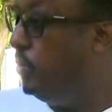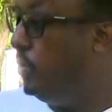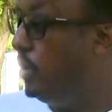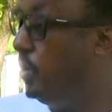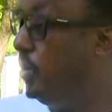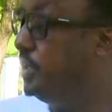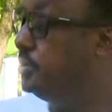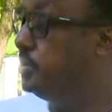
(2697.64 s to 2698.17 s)
who are
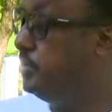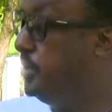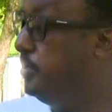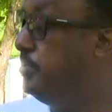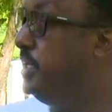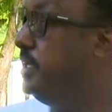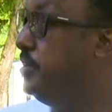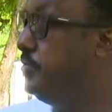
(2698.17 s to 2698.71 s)
going to be
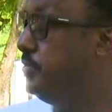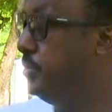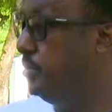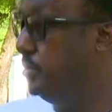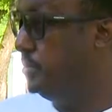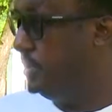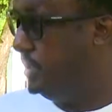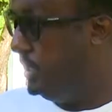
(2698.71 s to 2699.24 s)
meaningful
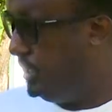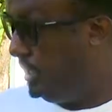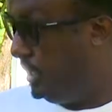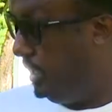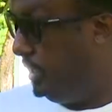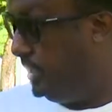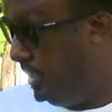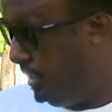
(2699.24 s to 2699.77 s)

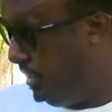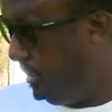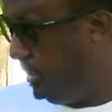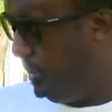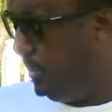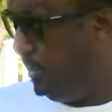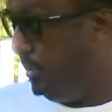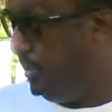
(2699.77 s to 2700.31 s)
in their
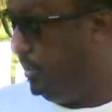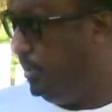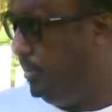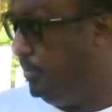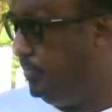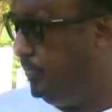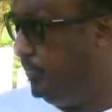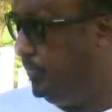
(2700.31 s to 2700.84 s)
in their
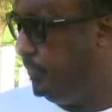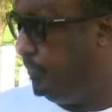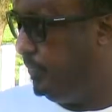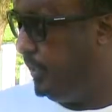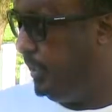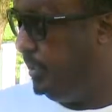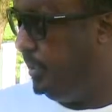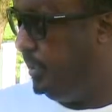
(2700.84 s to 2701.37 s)

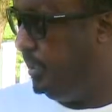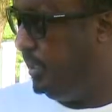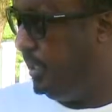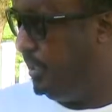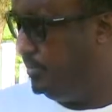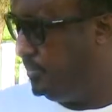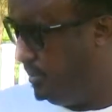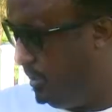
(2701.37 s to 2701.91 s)
uh, in their
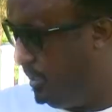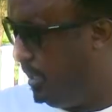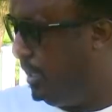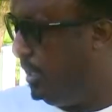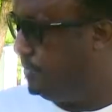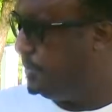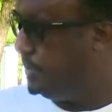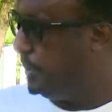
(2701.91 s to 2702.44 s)
lives
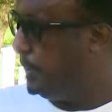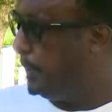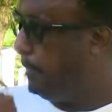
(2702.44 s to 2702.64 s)
thereafter.